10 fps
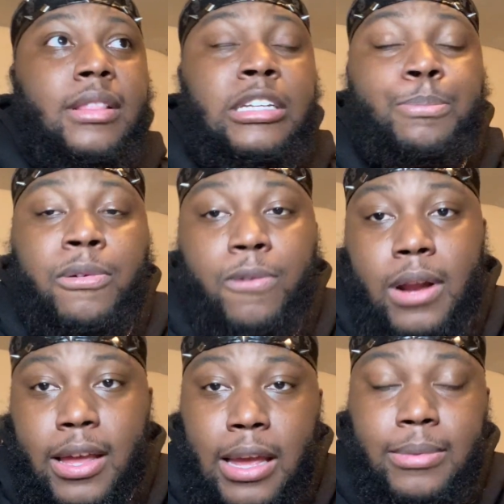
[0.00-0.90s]
this before
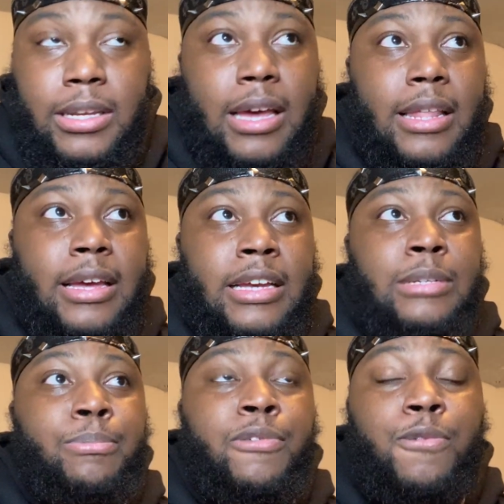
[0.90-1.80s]
they came together
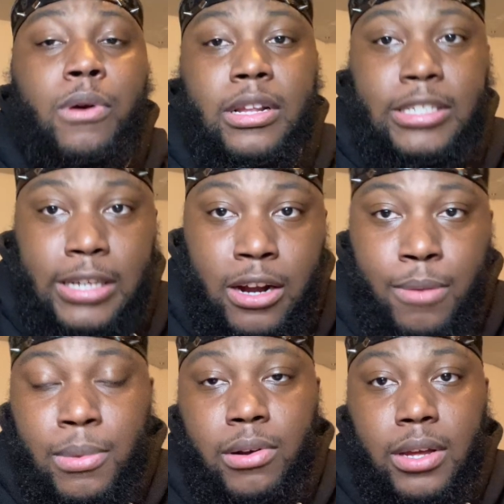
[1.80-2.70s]
is before the
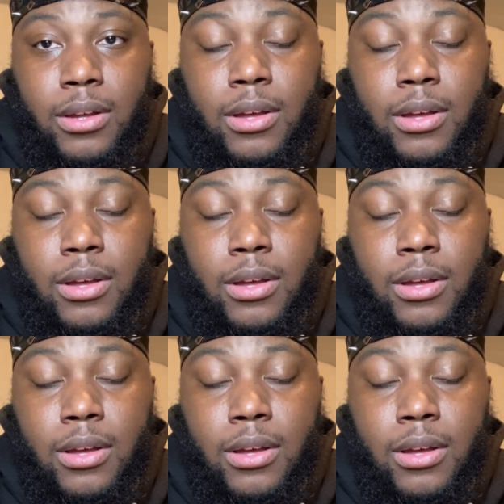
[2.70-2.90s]
ceremony,